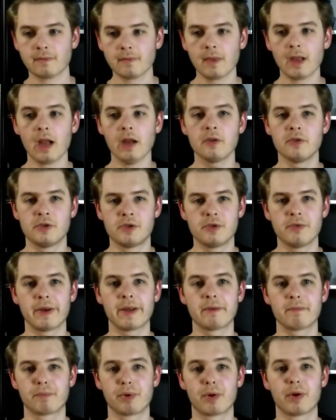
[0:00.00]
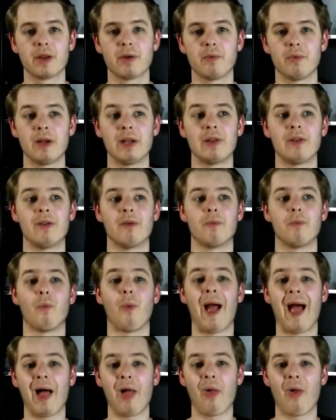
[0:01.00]
doing pretty
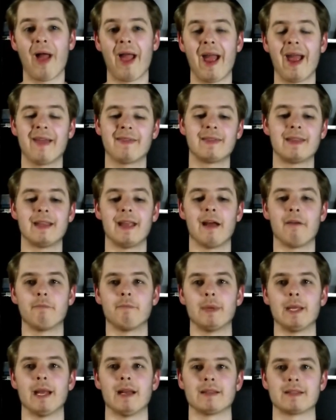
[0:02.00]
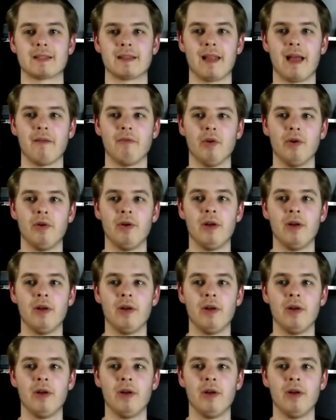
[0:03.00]
well at the FBS level.